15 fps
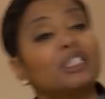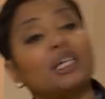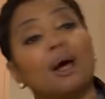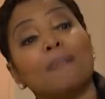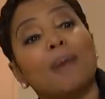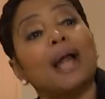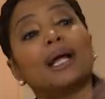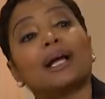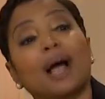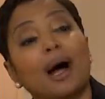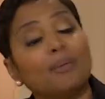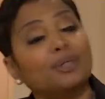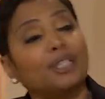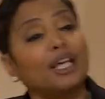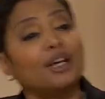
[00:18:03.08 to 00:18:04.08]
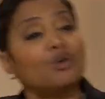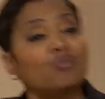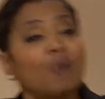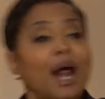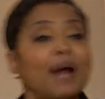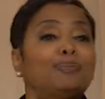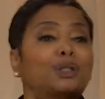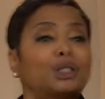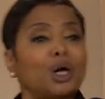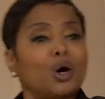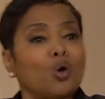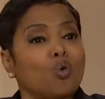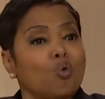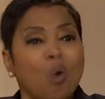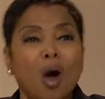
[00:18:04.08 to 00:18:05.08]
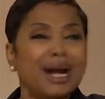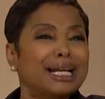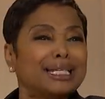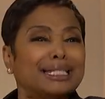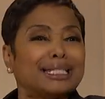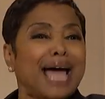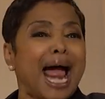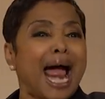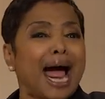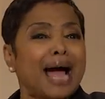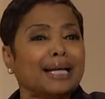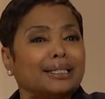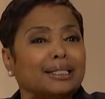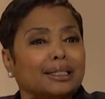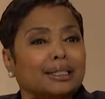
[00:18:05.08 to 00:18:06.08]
Somebody comes in and rapes you. What is that?